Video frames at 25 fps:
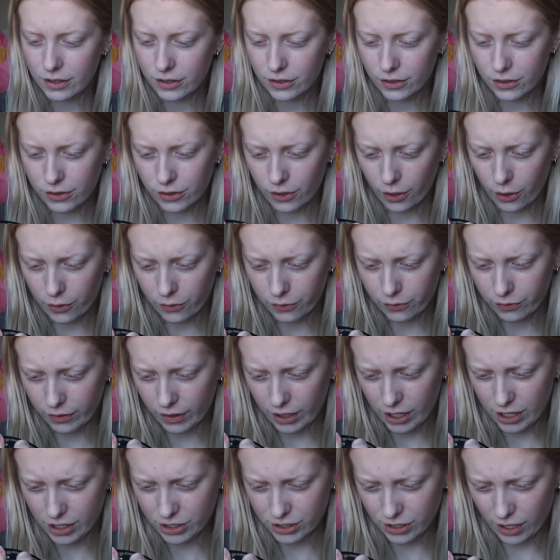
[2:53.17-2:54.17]
So
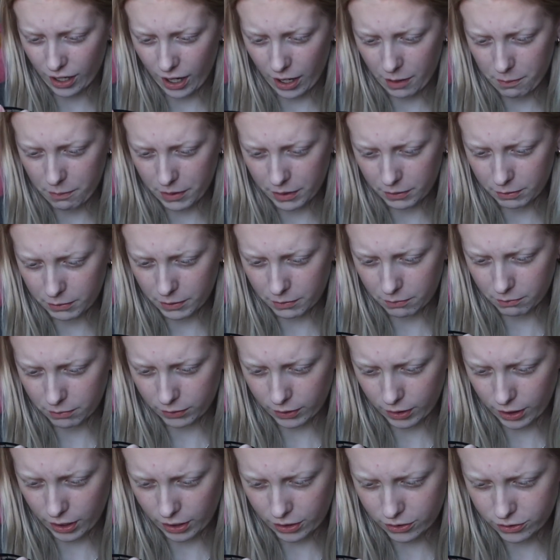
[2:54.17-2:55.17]
Flushed High Pigment
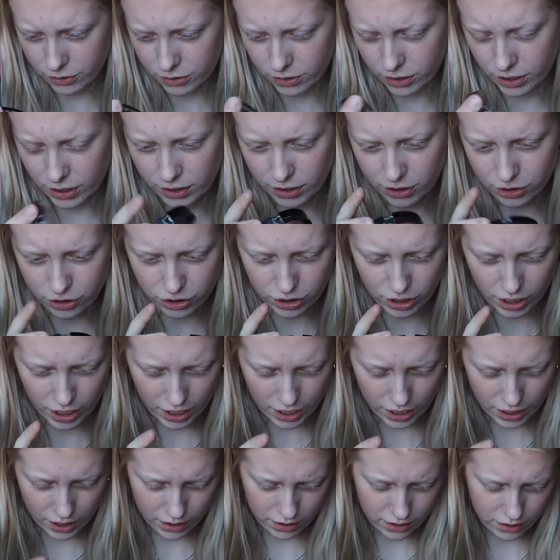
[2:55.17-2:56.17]
Blush in the
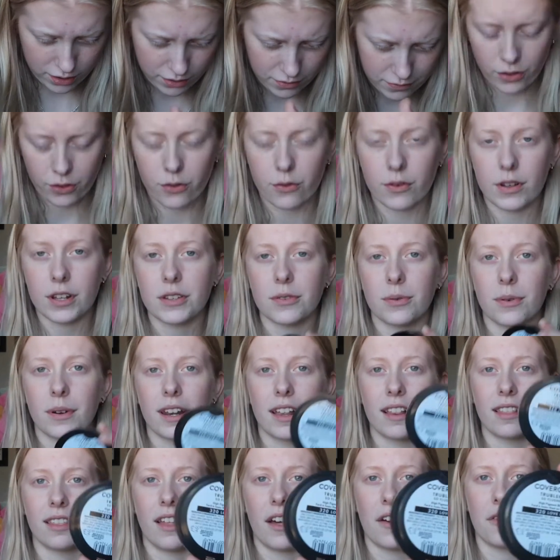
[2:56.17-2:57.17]
shade
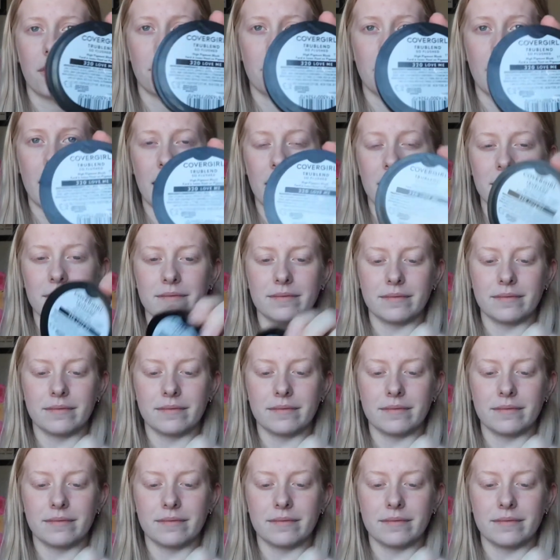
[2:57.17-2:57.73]
320 Love Me.